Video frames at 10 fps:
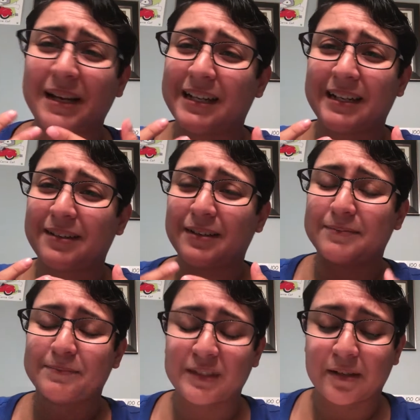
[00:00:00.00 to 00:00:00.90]
I don't
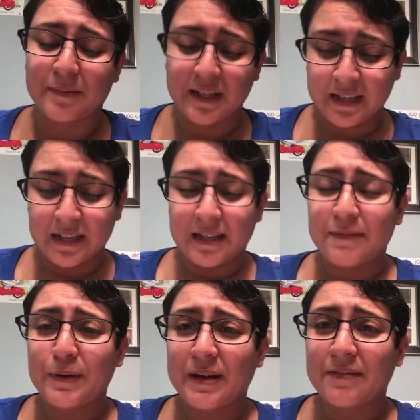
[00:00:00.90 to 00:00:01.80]
know. So
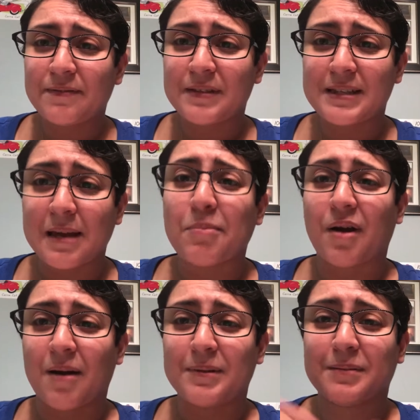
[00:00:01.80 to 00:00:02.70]
if you have the same
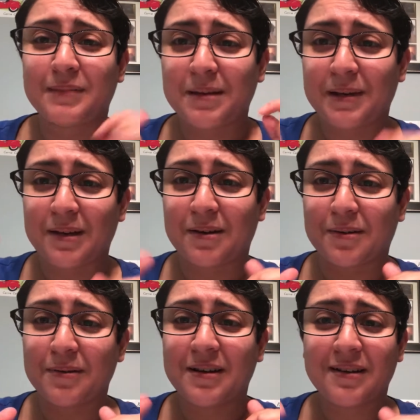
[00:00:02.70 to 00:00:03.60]
problem, let me
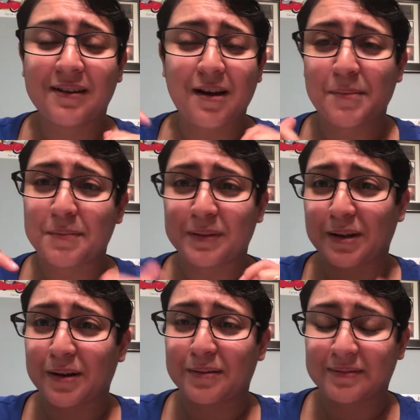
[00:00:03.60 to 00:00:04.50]
know. Comment
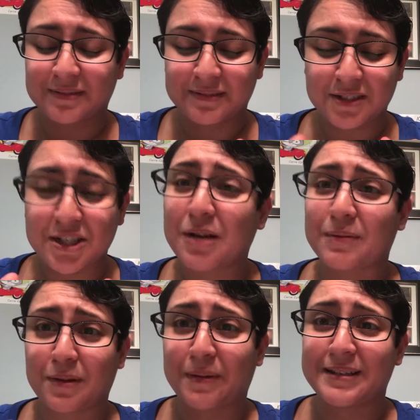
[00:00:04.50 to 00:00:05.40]
below. Share
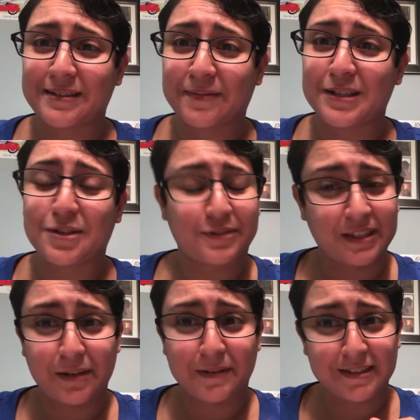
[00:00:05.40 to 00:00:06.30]
with the rest of us your
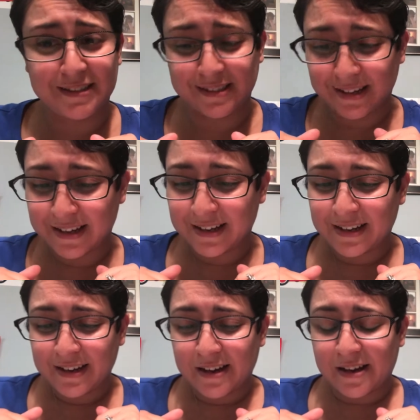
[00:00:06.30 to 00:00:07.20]
secrets.
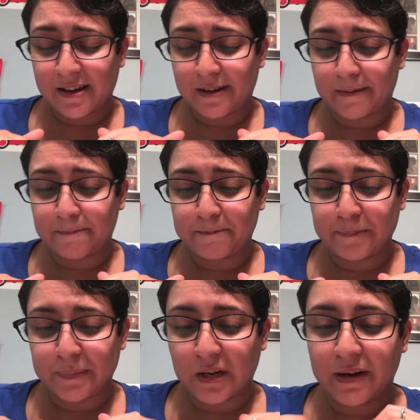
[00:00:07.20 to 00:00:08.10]

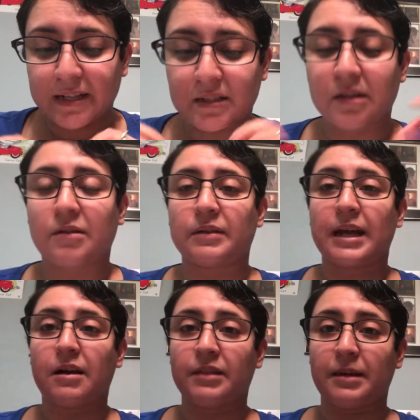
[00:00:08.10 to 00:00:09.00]
All right. So
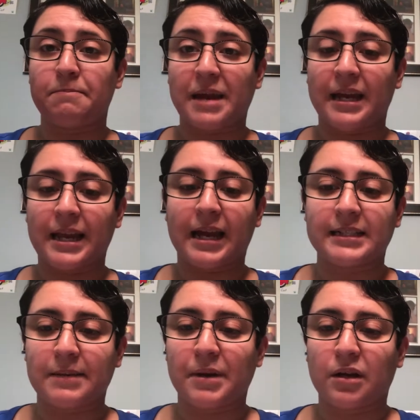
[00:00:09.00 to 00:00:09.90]
now the main
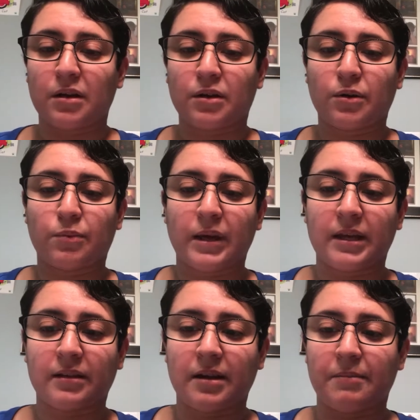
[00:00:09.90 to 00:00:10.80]
academic
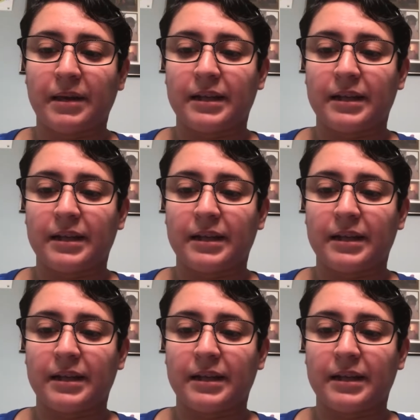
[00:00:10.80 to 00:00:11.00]
curriculum.